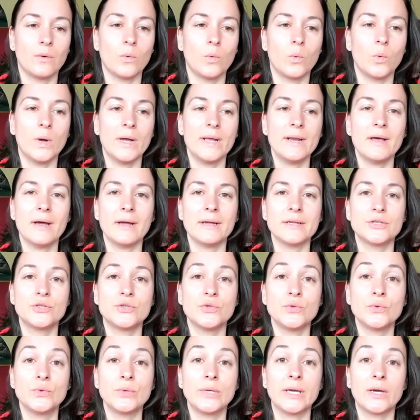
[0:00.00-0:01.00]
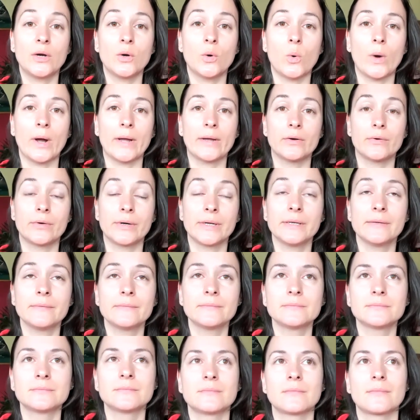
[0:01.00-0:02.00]
when I do
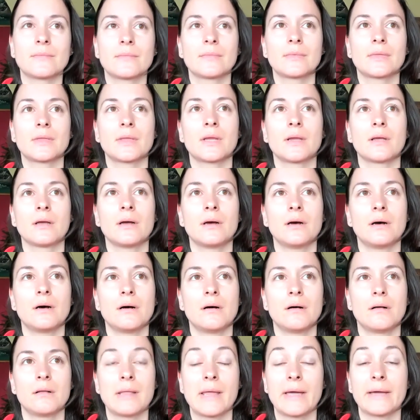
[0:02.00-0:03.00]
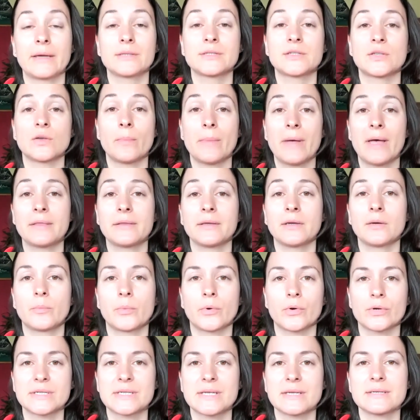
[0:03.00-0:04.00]
inquiry, like somatic
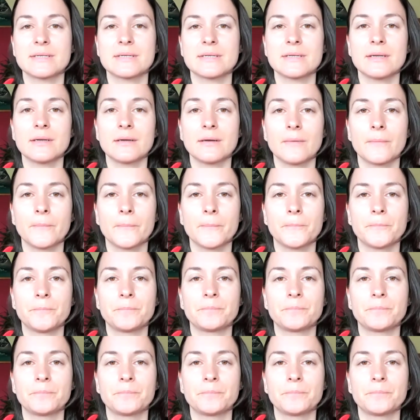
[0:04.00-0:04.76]
processing,